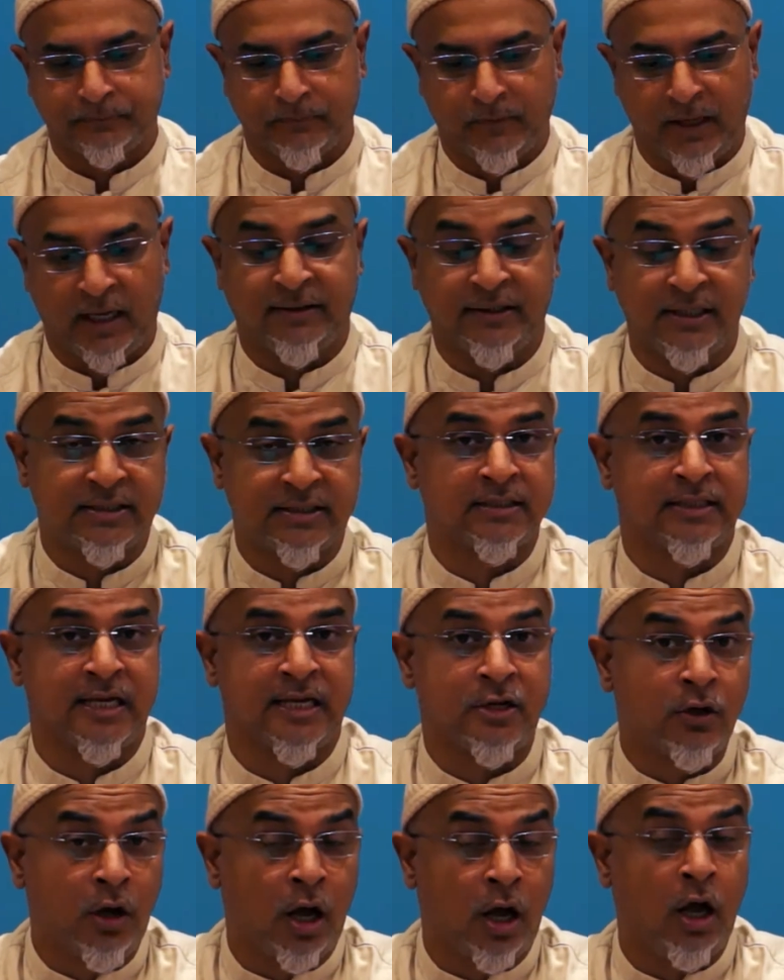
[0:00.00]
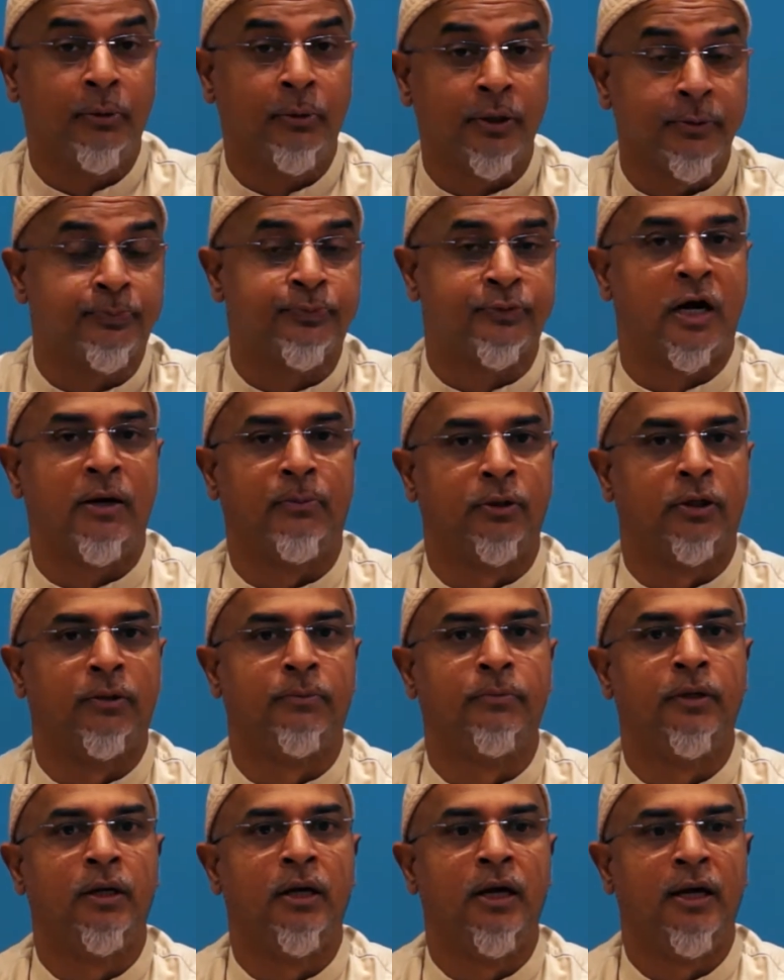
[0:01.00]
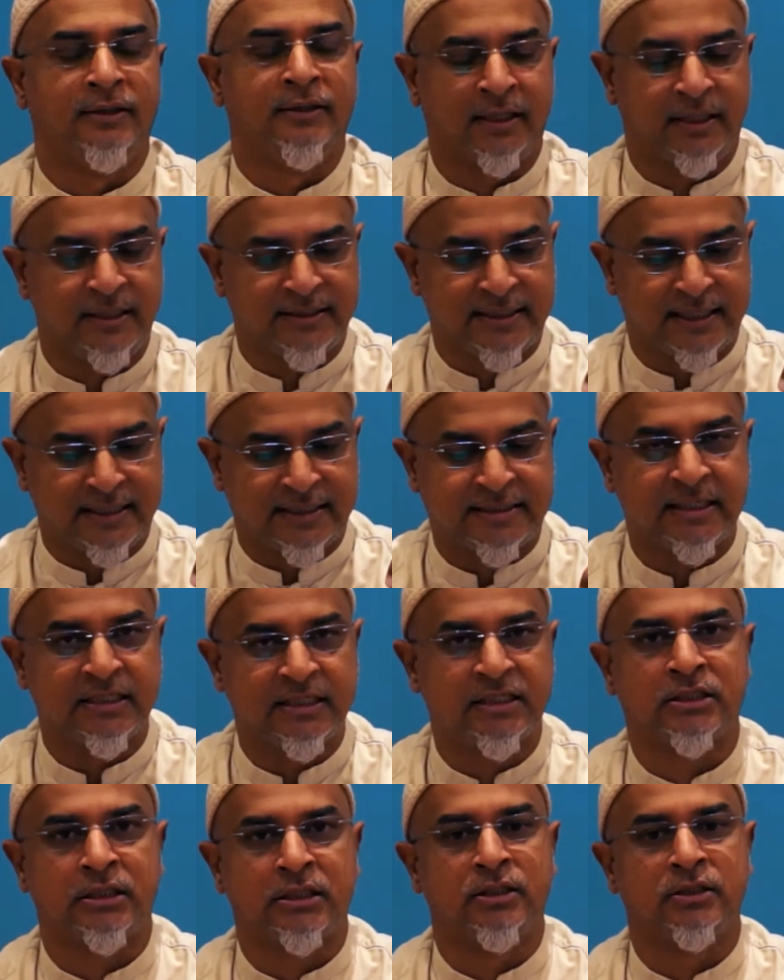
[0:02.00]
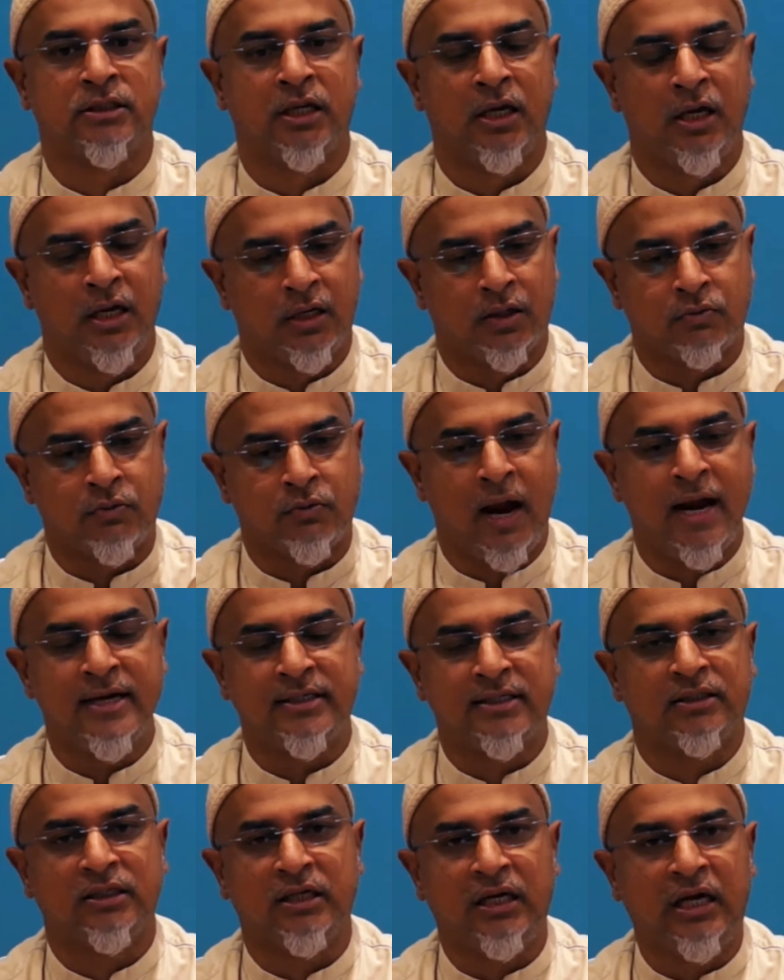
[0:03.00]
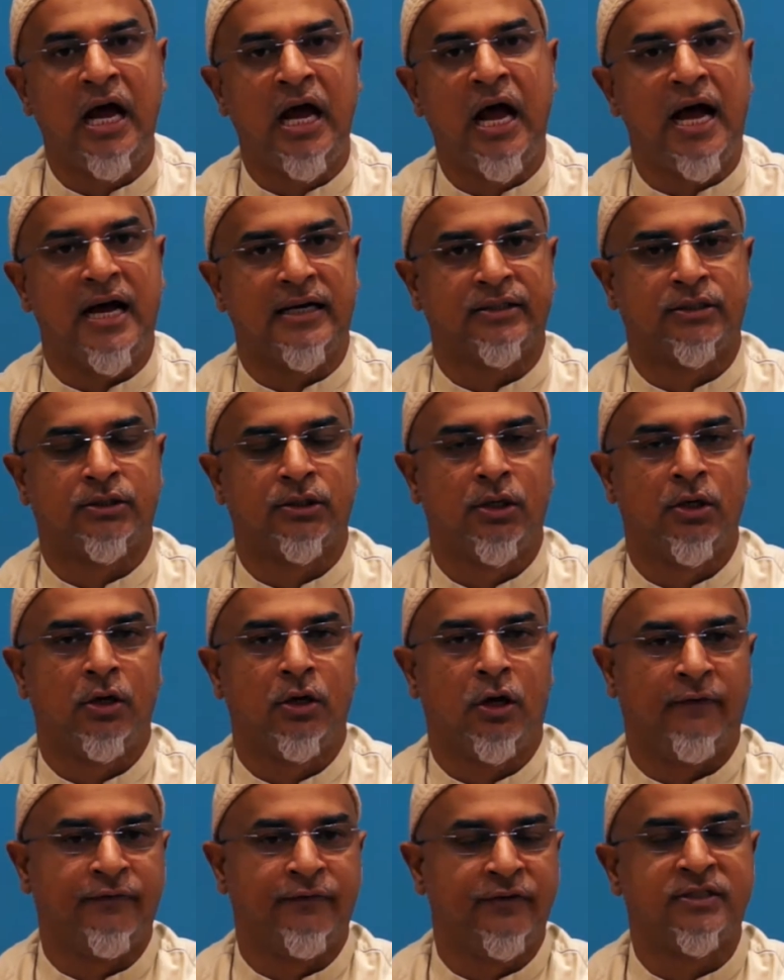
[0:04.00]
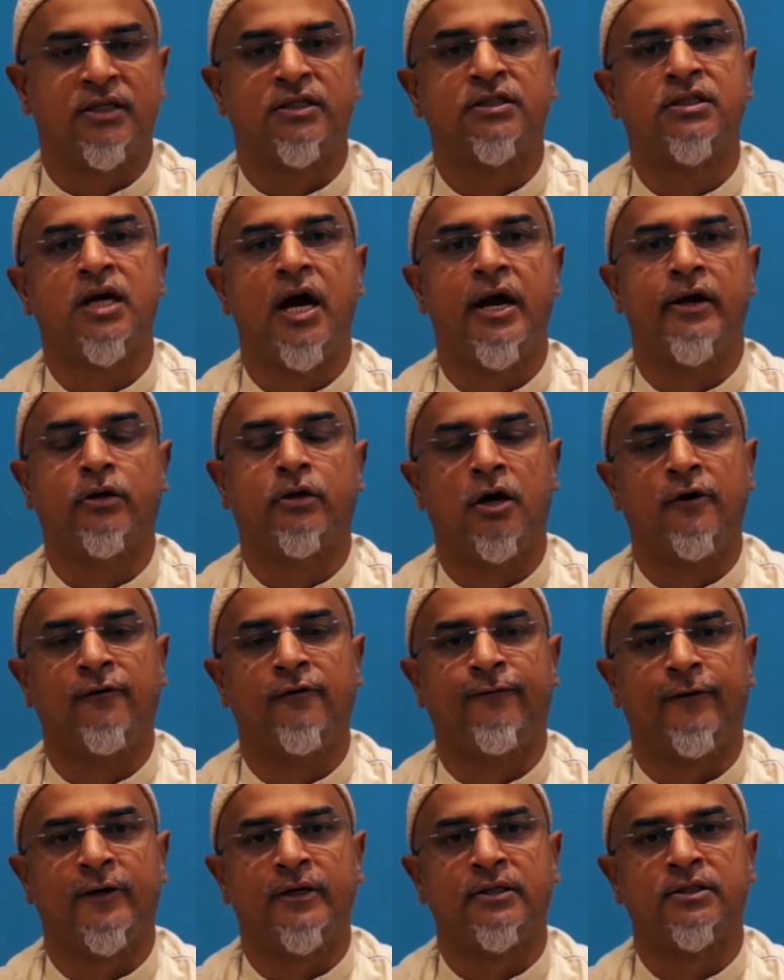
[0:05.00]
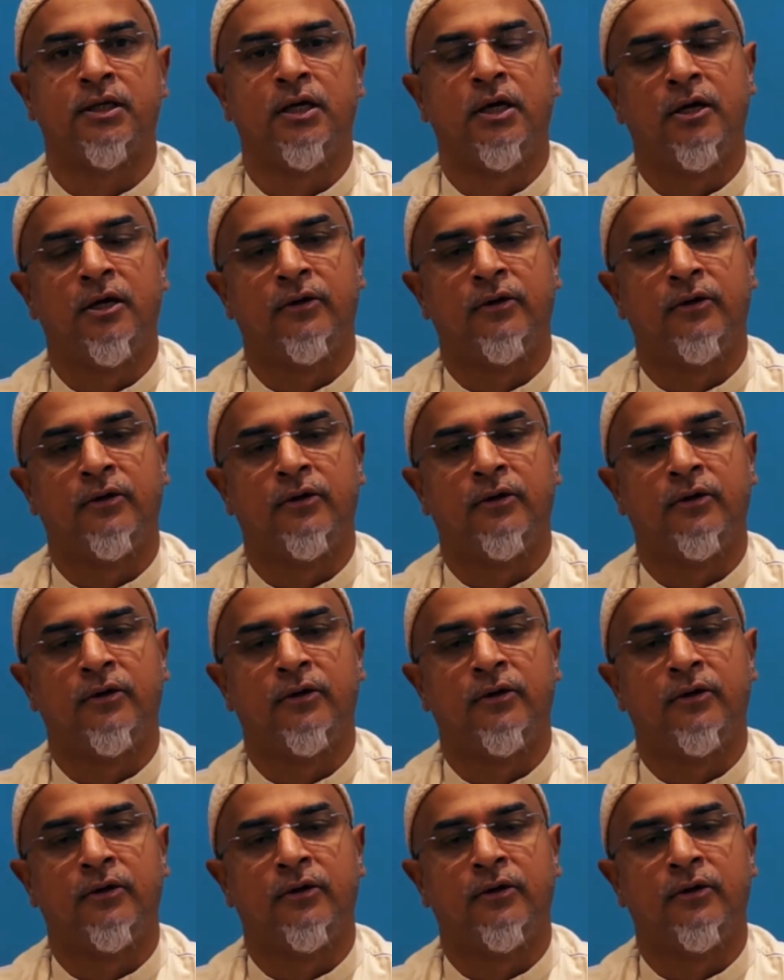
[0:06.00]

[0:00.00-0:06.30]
And this is a common problem that is existent right at the heart of this entire conflict,